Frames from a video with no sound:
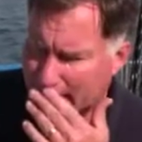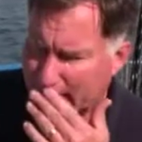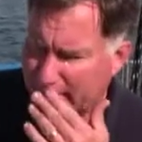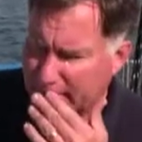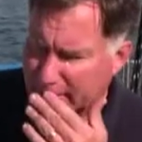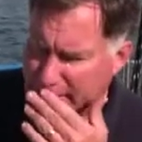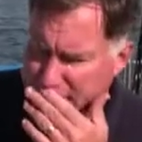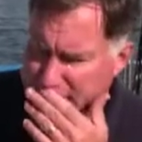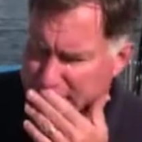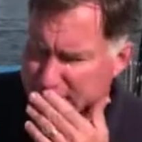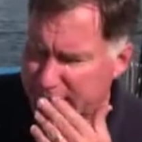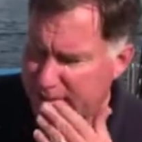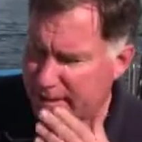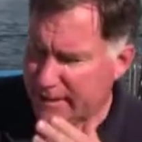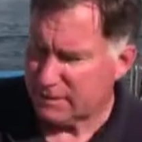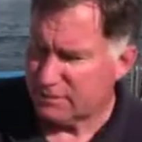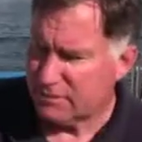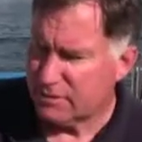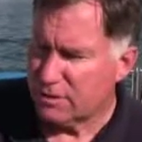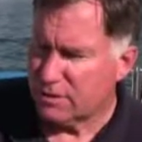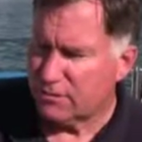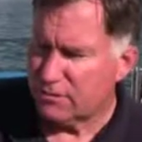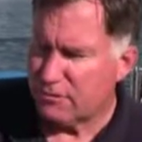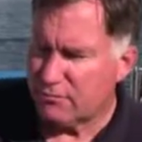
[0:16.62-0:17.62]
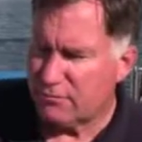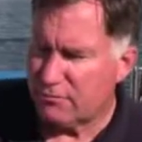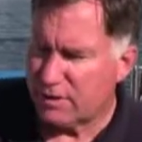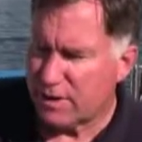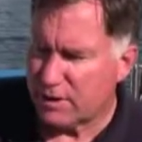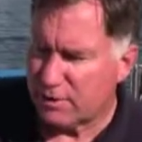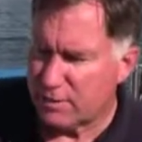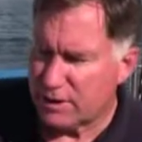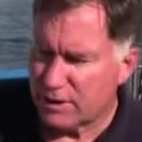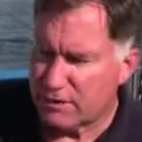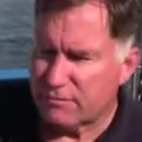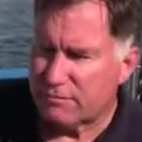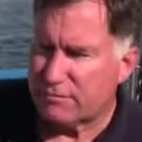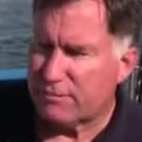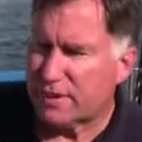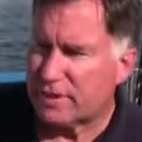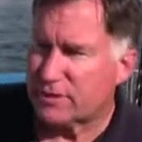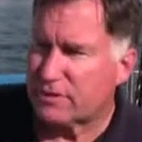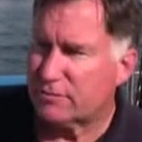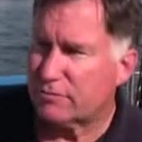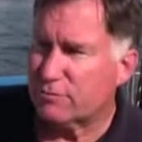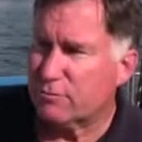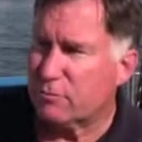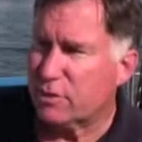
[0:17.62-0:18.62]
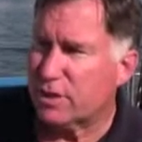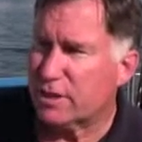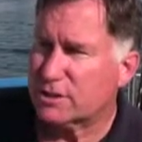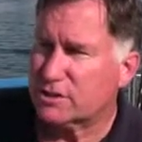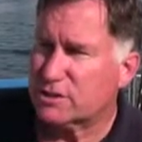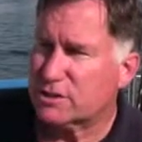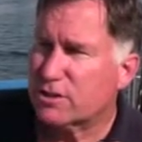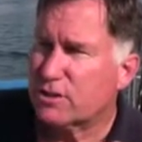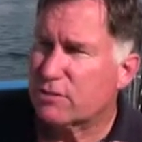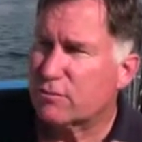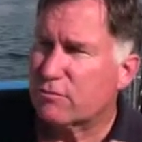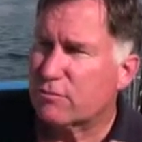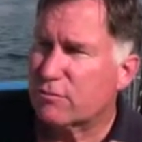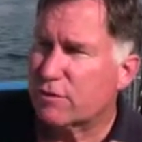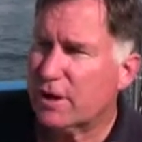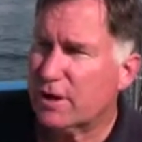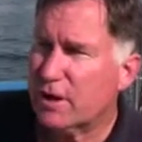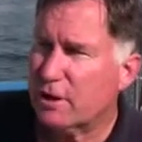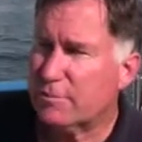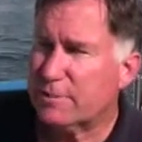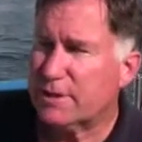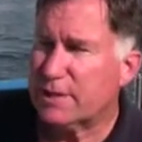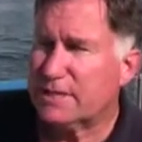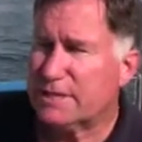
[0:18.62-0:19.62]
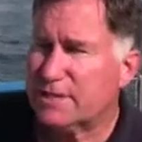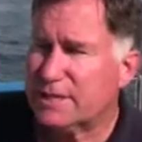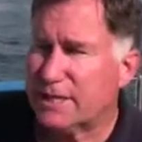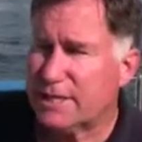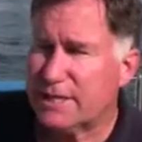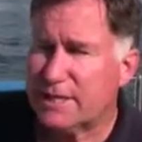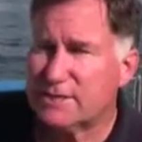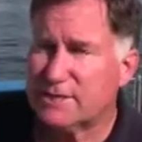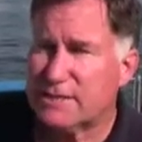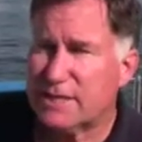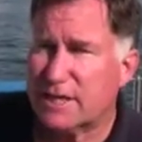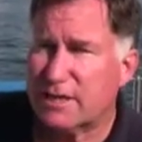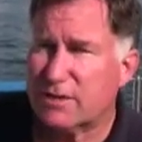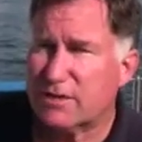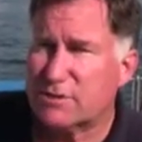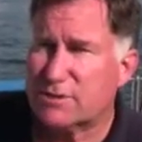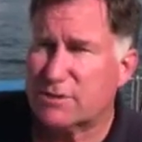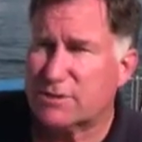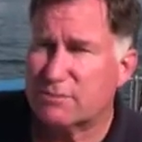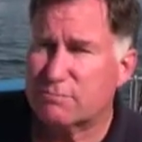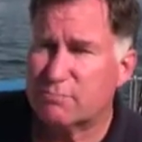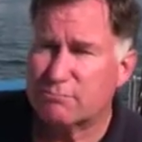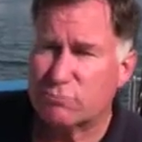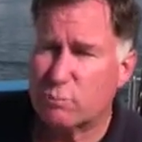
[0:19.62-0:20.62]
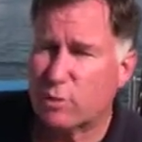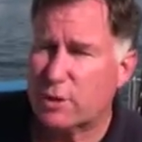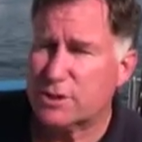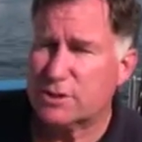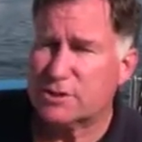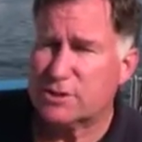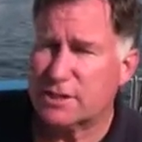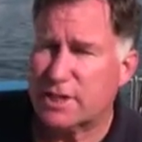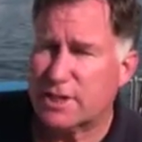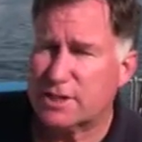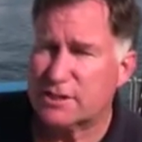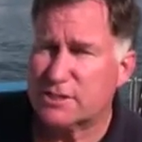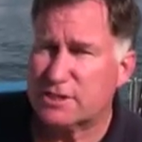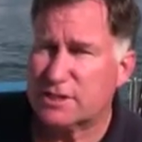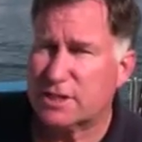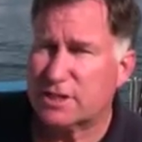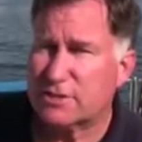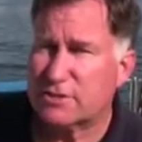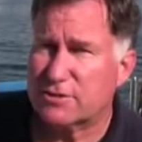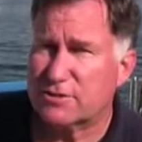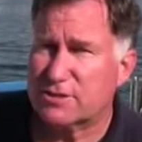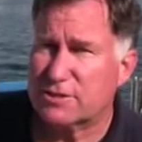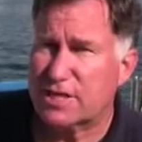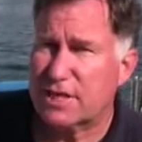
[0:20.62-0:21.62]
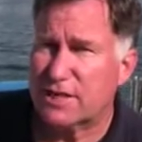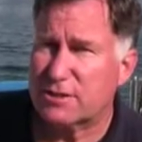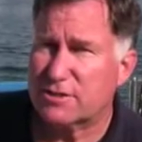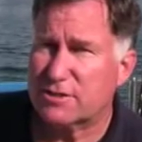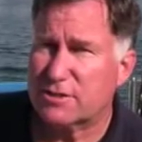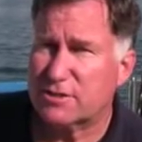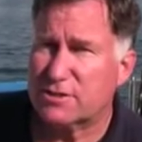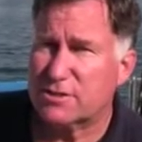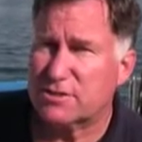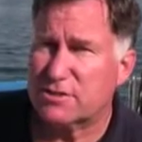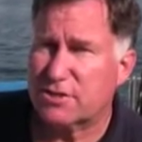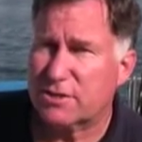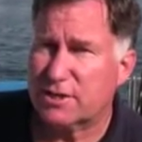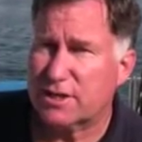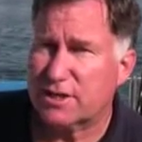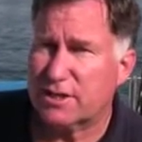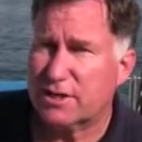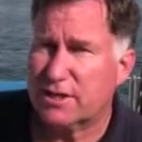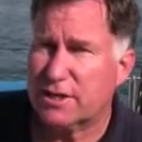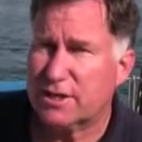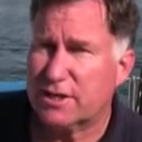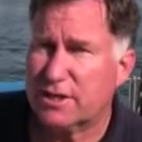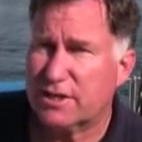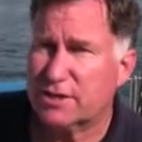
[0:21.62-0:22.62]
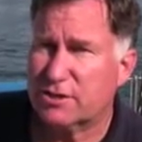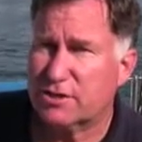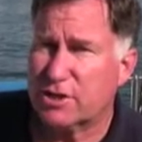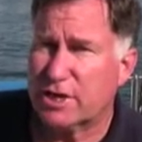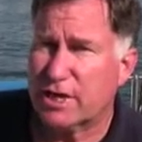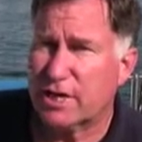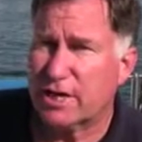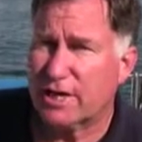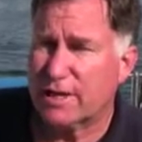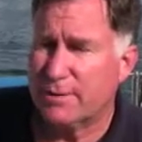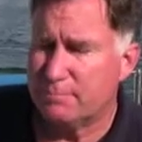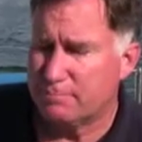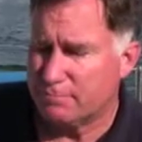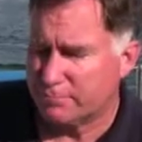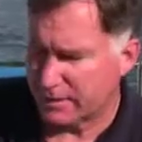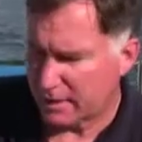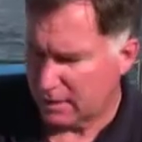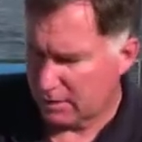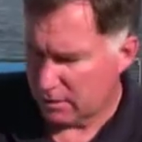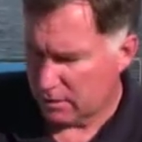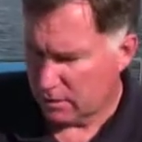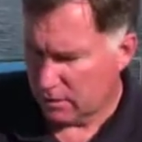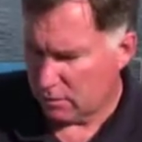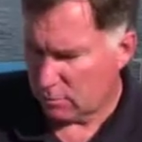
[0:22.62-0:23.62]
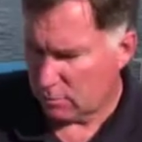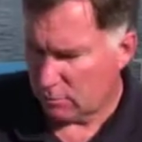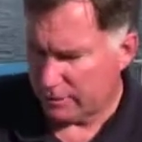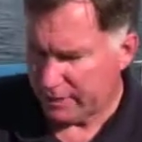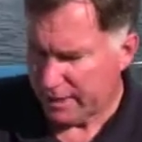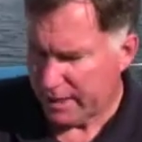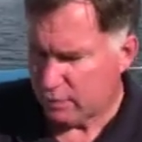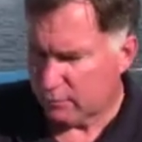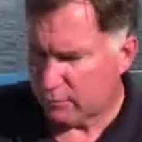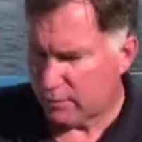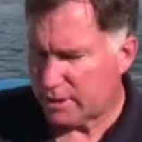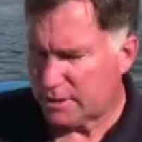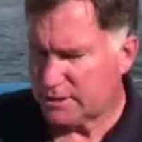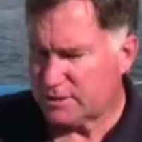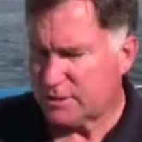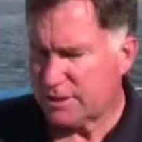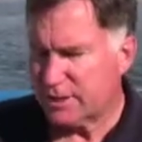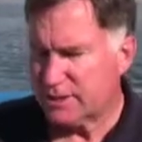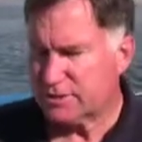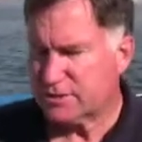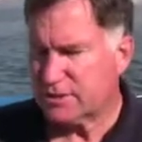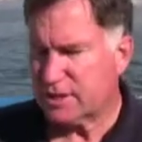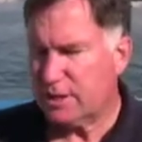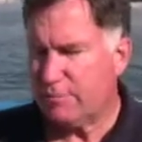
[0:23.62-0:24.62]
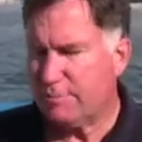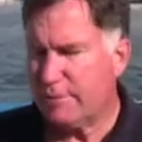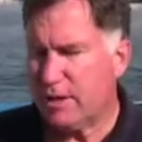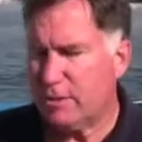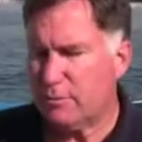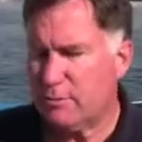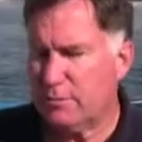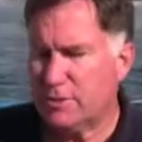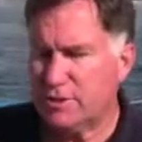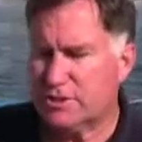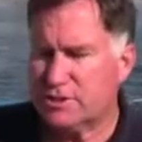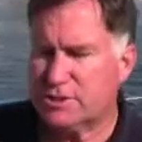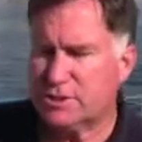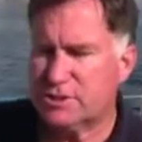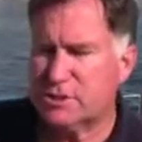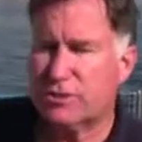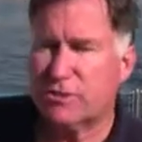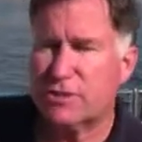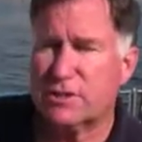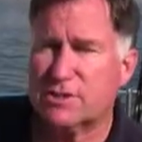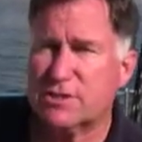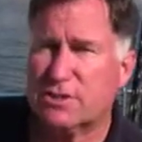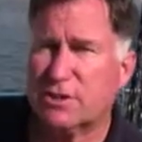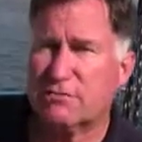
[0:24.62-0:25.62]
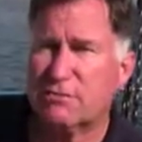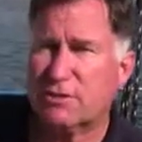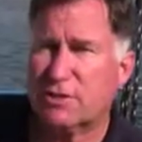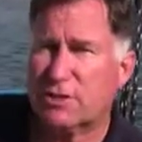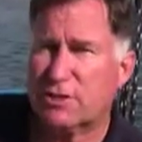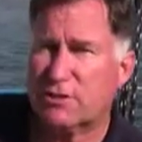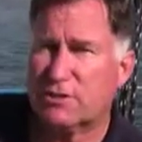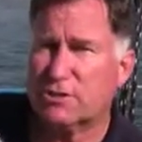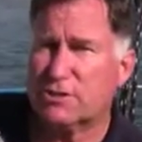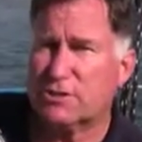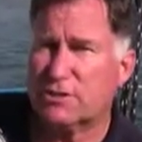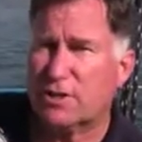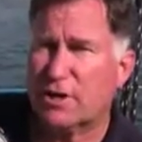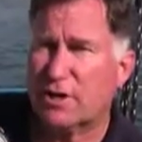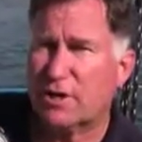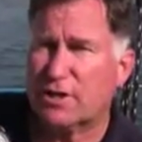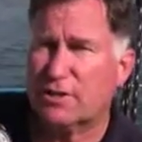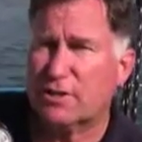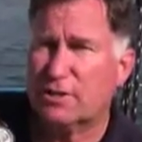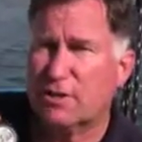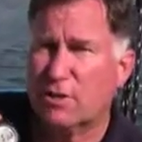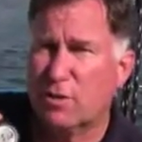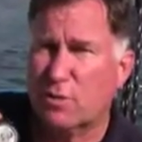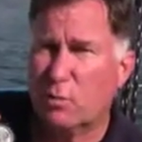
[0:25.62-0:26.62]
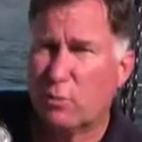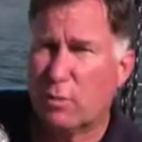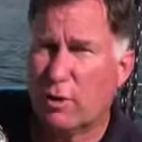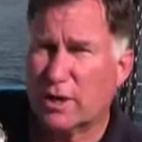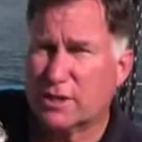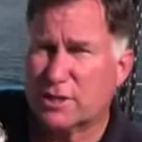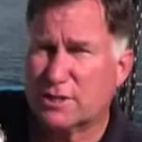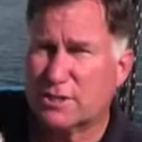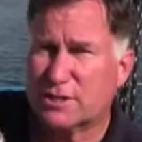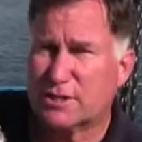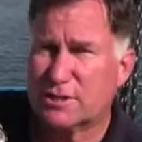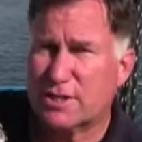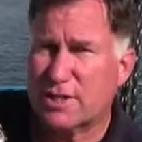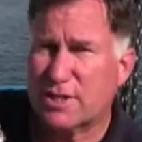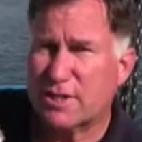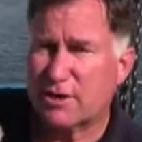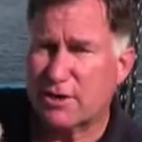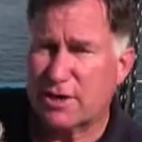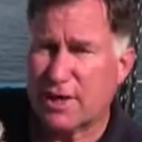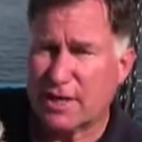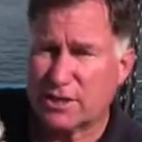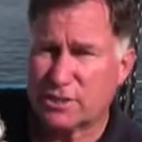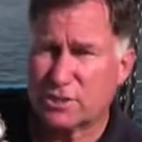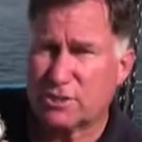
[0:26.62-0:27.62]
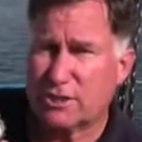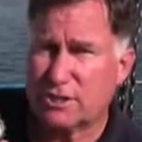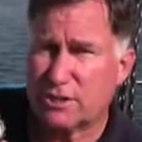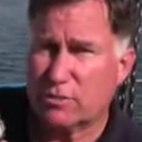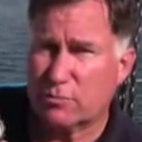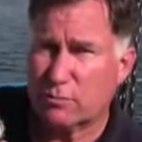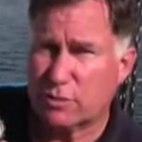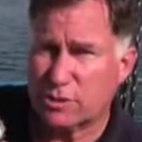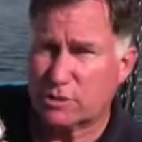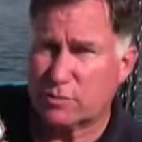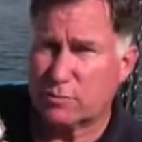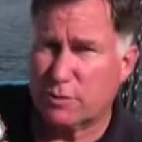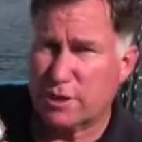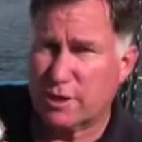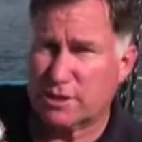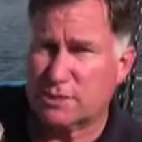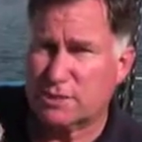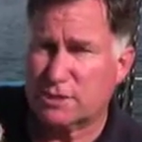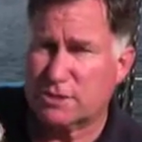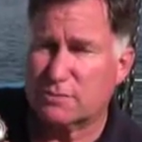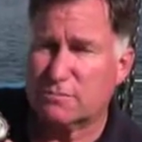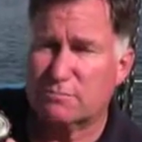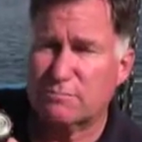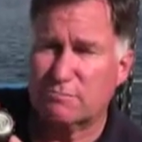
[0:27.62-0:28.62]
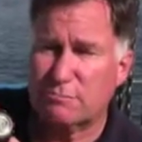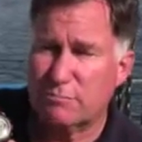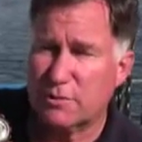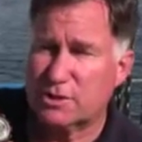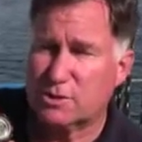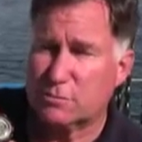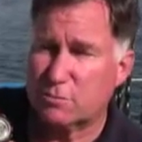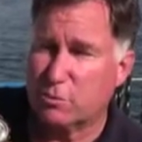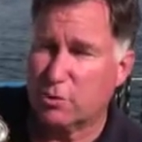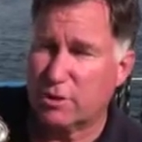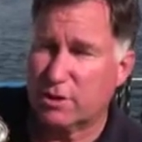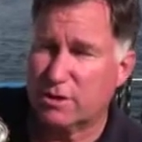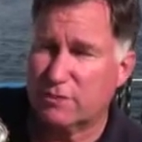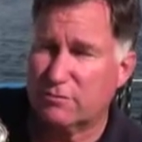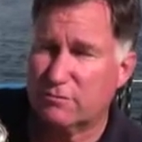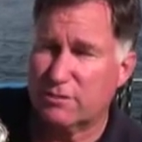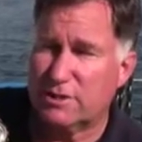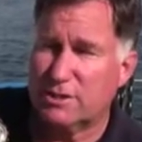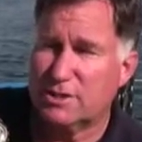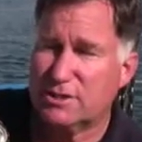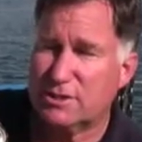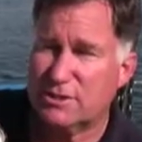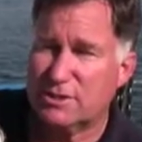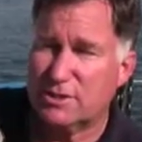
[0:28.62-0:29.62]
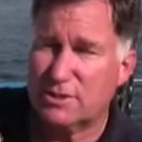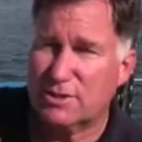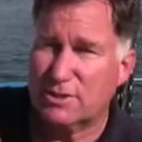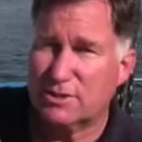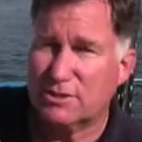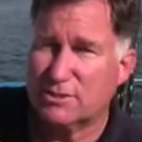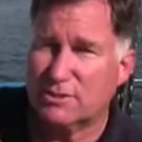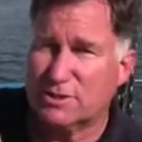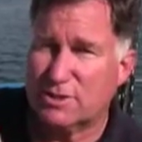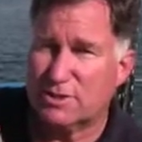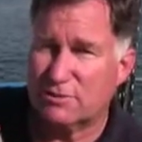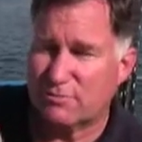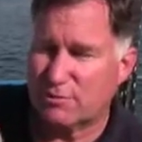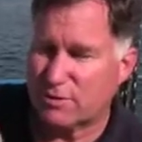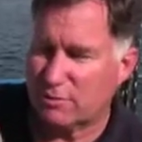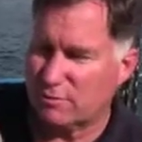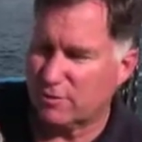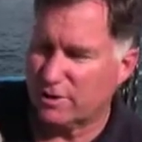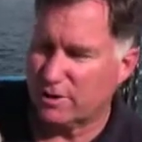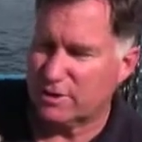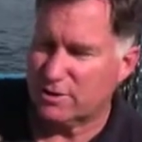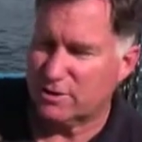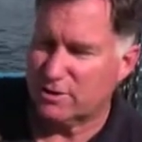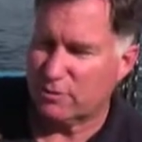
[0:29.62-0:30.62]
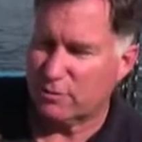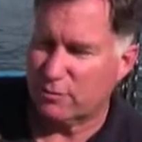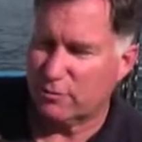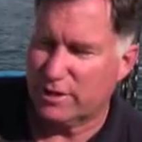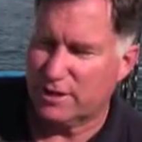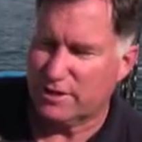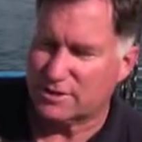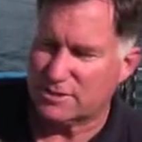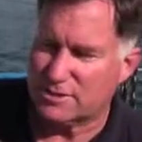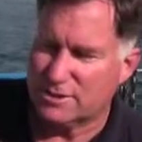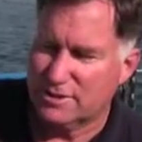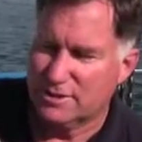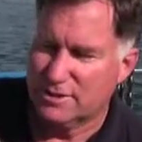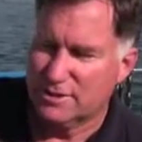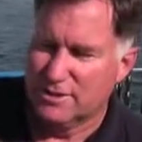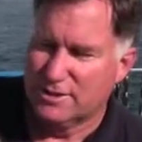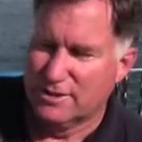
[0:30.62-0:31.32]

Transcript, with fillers: This is a very effective watch for helping dinghy sailors and One Design sailors get to the starting line on time. Well, now Ronstan's come out with a series of Clear Start watches that are actually wristwatches. Much more convenient to use, they fit right on your wrist.